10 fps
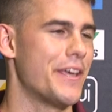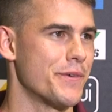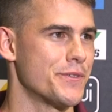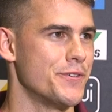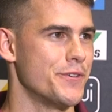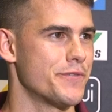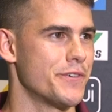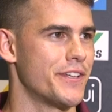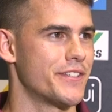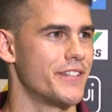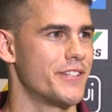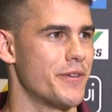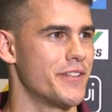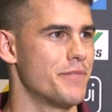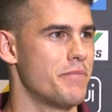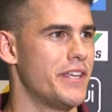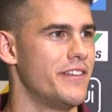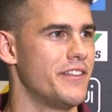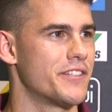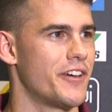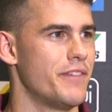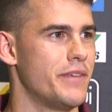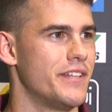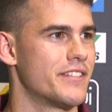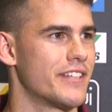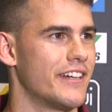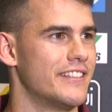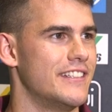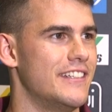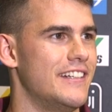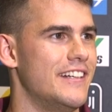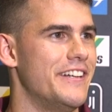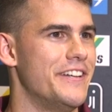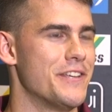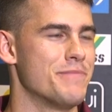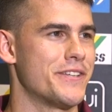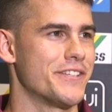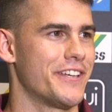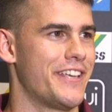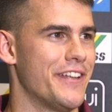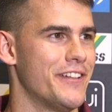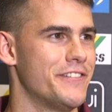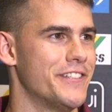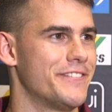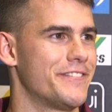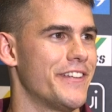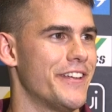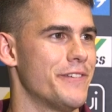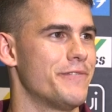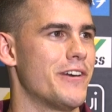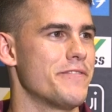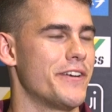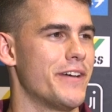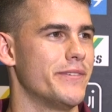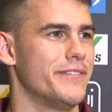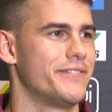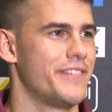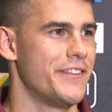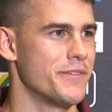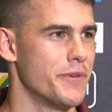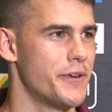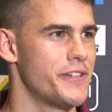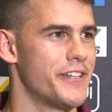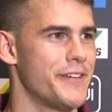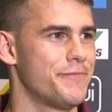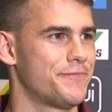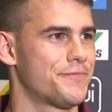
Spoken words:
Most junior footy is a mid, inside mid. So as much as I can, love to, you know, rough it up and hit some bodies. Yeah.